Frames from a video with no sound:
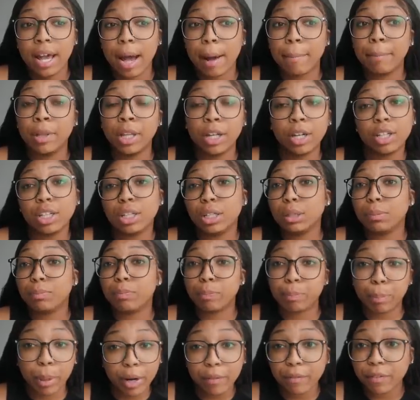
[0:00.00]
I'm
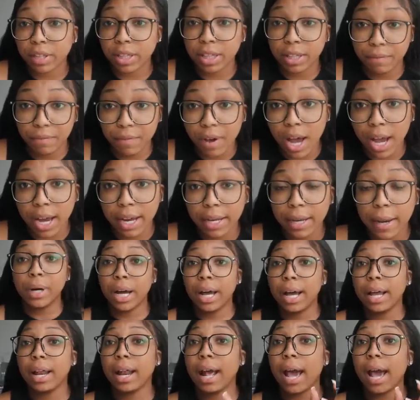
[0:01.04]
literally perfectly fine. But